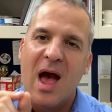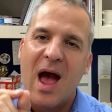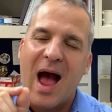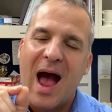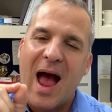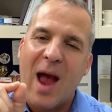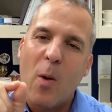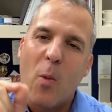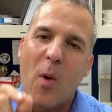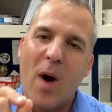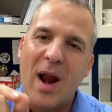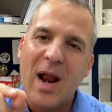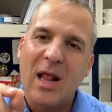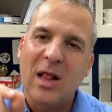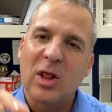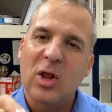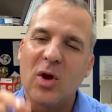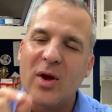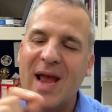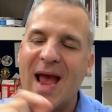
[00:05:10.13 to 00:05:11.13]
I want to
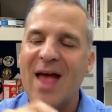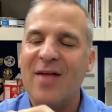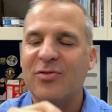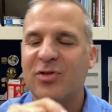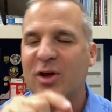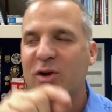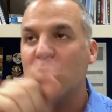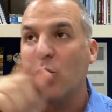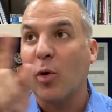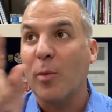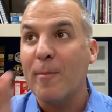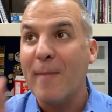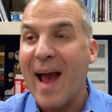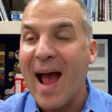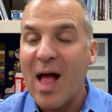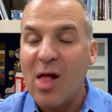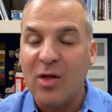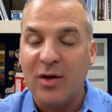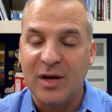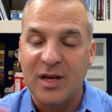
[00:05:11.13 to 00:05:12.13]
look at the
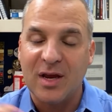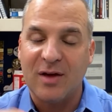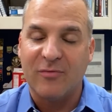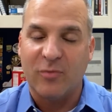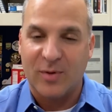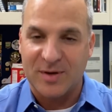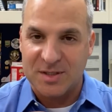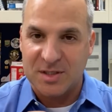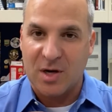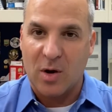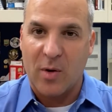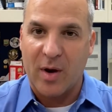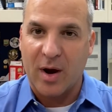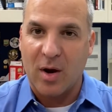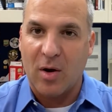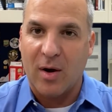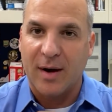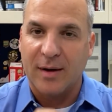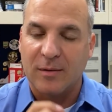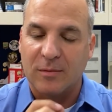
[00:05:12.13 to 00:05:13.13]
normality of what's going
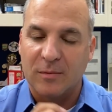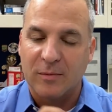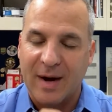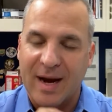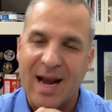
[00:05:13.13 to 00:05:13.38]
on, right?